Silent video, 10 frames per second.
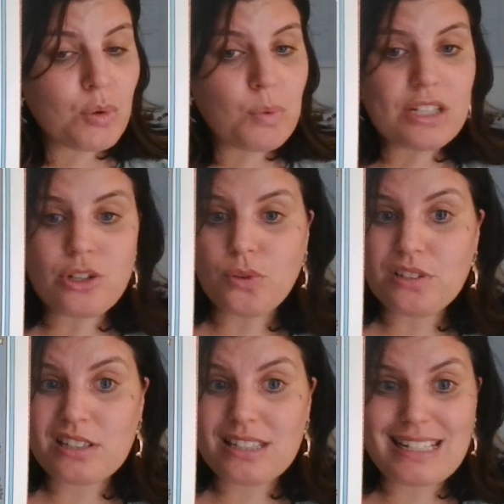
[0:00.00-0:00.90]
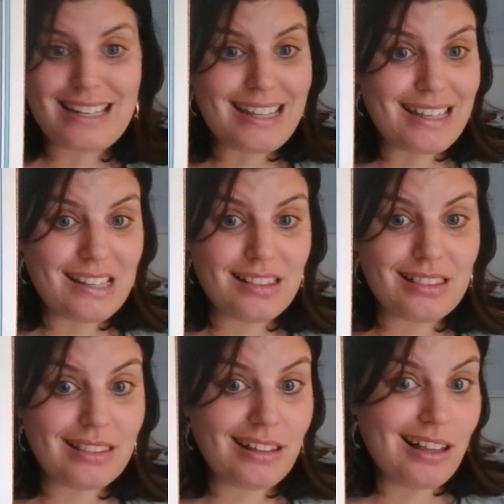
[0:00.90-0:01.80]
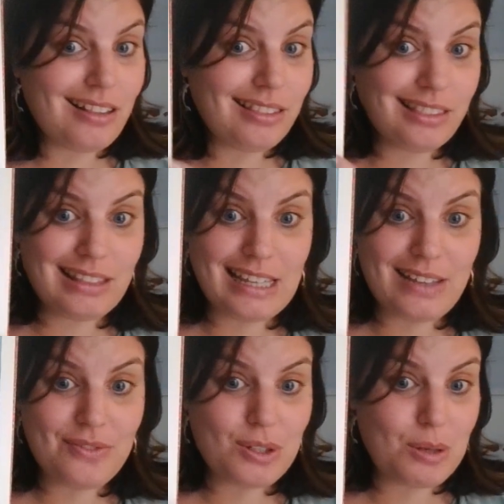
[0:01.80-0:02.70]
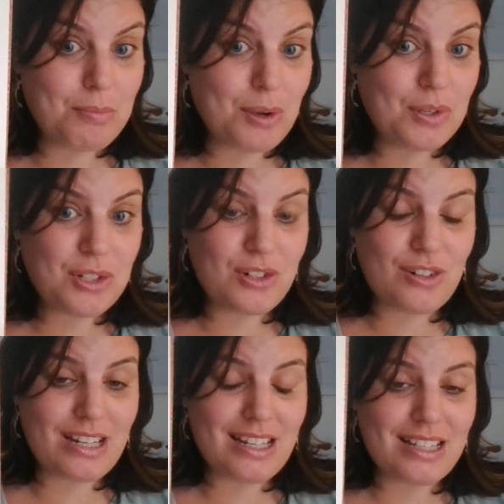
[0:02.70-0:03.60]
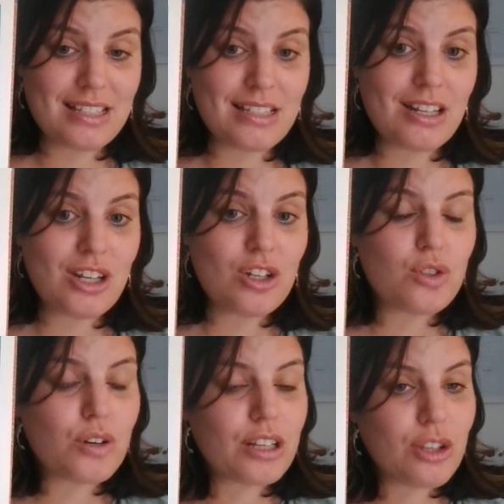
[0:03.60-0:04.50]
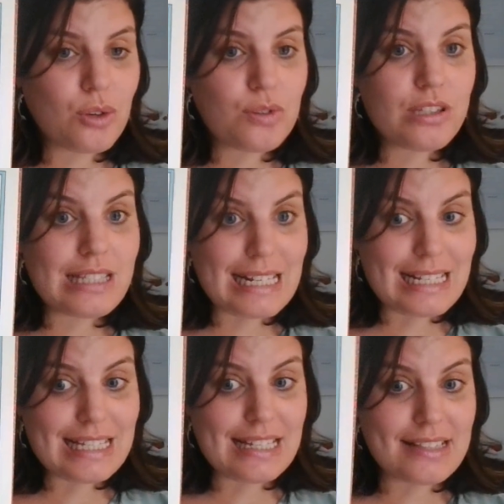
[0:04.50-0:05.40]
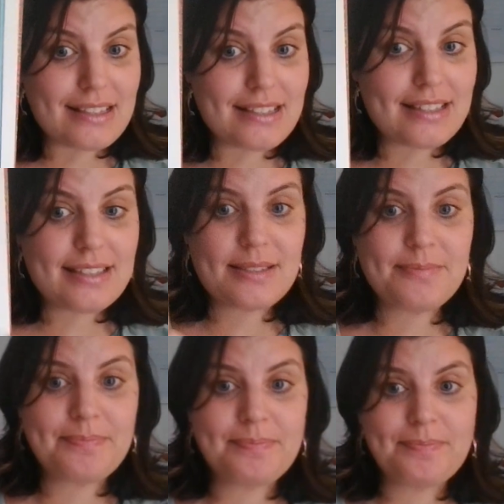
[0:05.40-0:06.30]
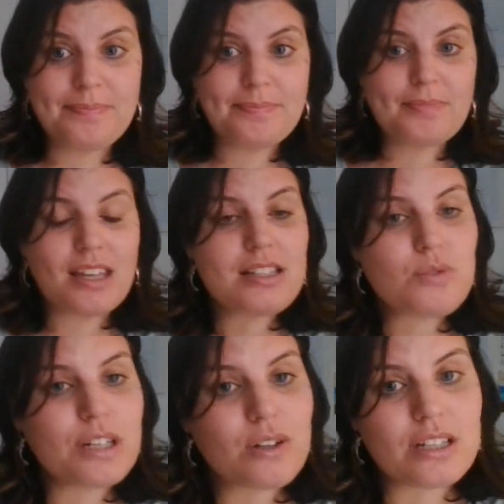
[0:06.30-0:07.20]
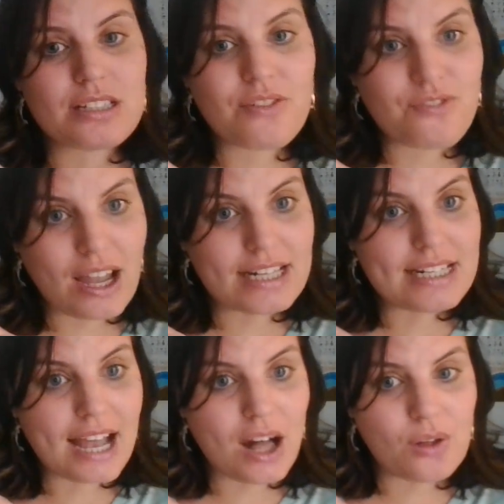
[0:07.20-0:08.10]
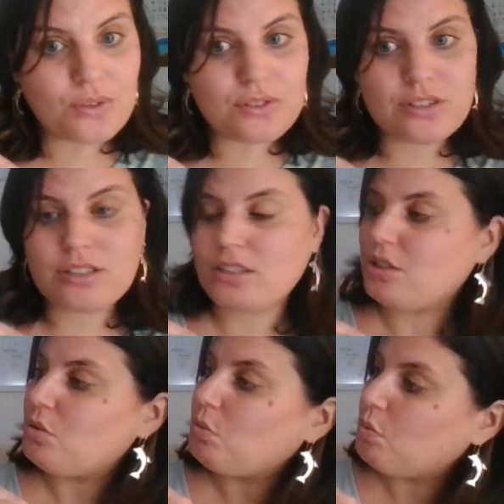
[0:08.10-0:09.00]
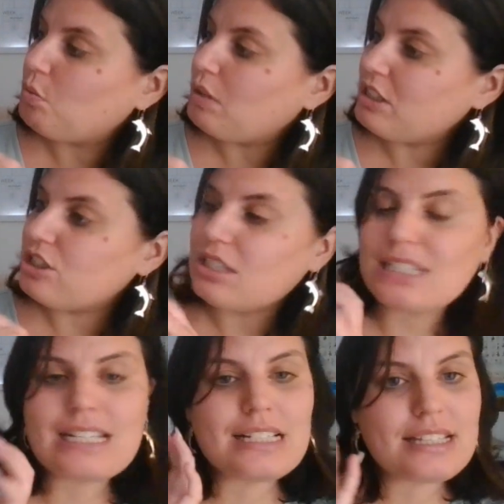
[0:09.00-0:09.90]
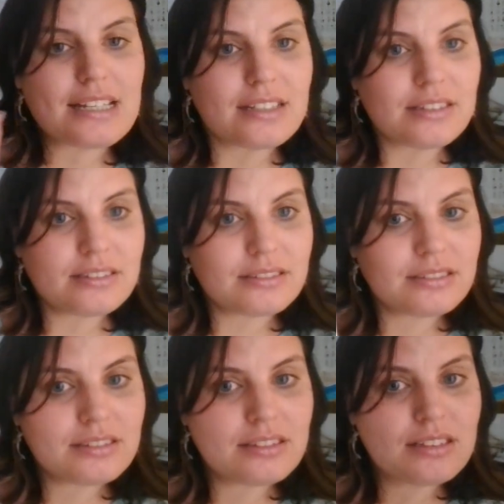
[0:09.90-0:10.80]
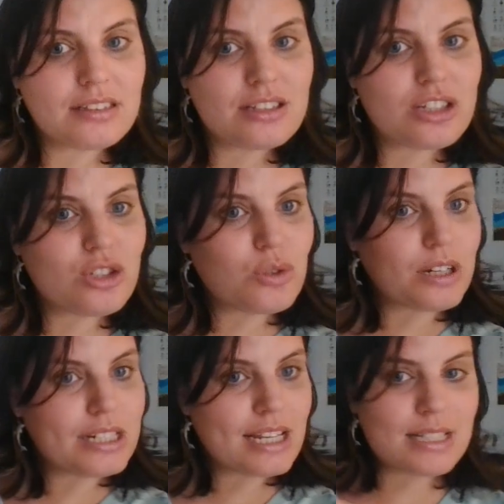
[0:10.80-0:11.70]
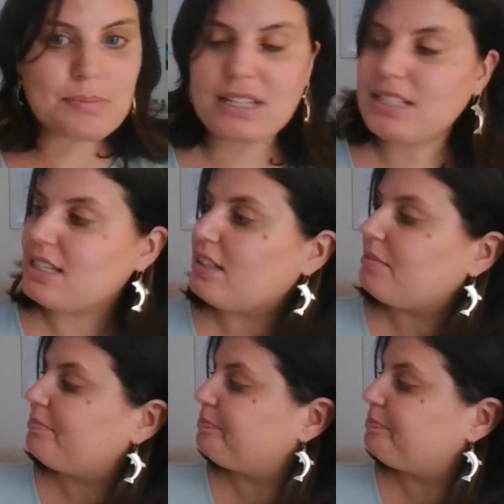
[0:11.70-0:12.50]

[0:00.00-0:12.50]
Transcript: We don't see leaves on most trees during those seasons. Let's read on to find out which season the story takes place in.